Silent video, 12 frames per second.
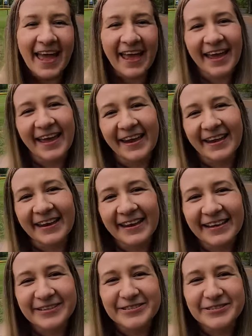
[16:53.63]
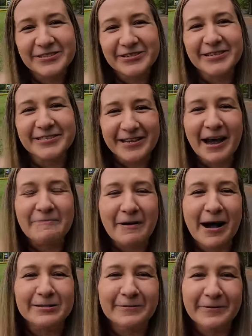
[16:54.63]
and it's just not
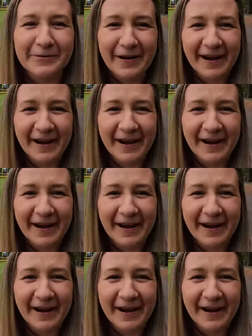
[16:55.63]
possible